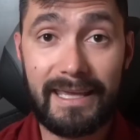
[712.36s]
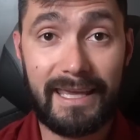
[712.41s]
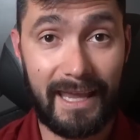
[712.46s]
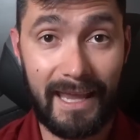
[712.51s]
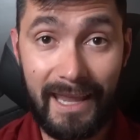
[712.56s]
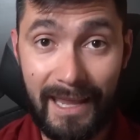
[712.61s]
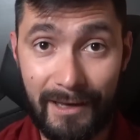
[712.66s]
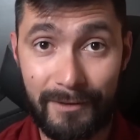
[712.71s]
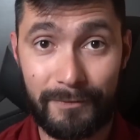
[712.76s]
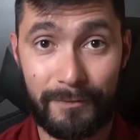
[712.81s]

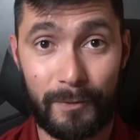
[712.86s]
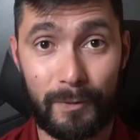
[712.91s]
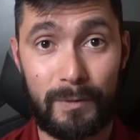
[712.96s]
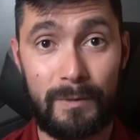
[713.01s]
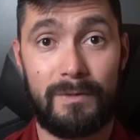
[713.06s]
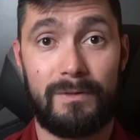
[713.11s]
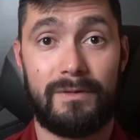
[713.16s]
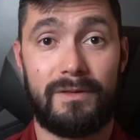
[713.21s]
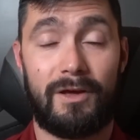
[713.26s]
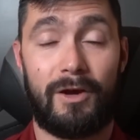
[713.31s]
can't
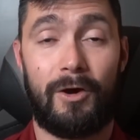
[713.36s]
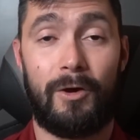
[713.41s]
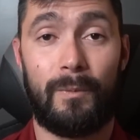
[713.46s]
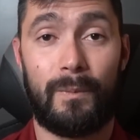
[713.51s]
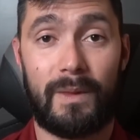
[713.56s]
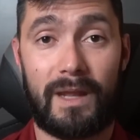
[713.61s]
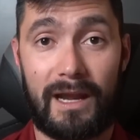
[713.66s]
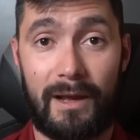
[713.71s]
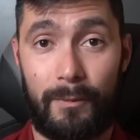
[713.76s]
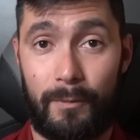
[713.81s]
afford the
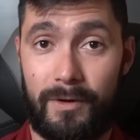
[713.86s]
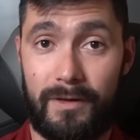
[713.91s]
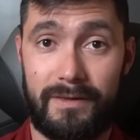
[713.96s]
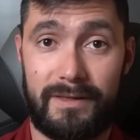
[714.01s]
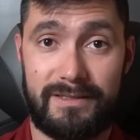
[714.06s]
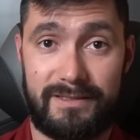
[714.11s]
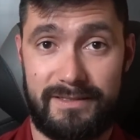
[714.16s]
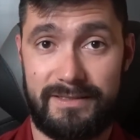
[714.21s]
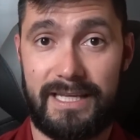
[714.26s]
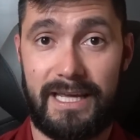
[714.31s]
home that I want
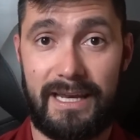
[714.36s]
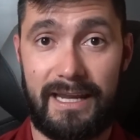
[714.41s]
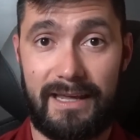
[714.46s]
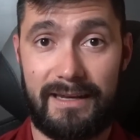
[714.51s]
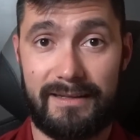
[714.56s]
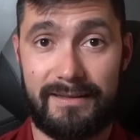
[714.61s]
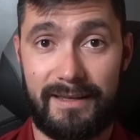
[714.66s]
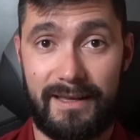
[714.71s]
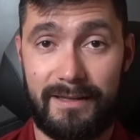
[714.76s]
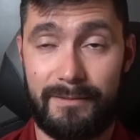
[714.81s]
that's a 10
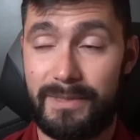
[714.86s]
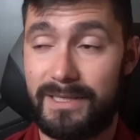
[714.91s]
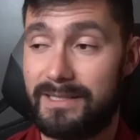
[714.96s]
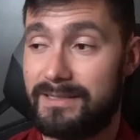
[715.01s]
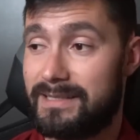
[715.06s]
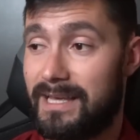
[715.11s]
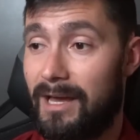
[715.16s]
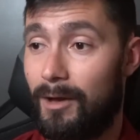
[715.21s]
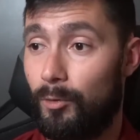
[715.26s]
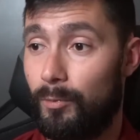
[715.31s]
out of 10
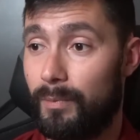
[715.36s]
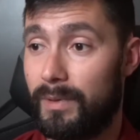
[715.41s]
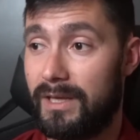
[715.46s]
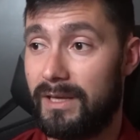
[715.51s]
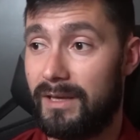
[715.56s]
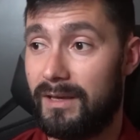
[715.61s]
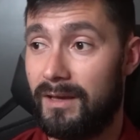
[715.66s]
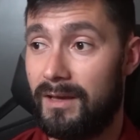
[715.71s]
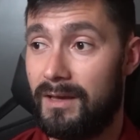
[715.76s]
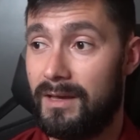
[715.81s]
because that would
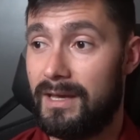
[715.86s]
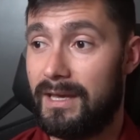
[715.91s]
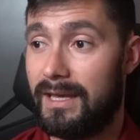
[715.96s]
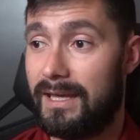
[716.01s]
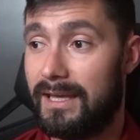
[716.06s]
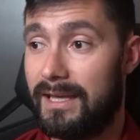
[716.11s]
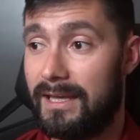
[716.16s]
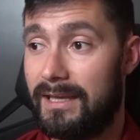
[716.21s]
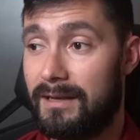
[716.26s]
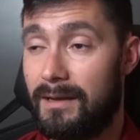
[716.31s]
be
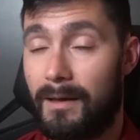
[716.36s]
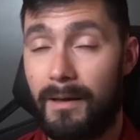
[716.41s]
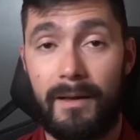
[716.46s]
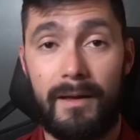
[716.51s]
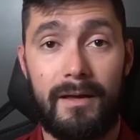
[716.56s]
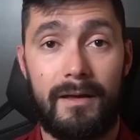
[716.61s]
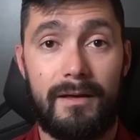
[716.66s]
in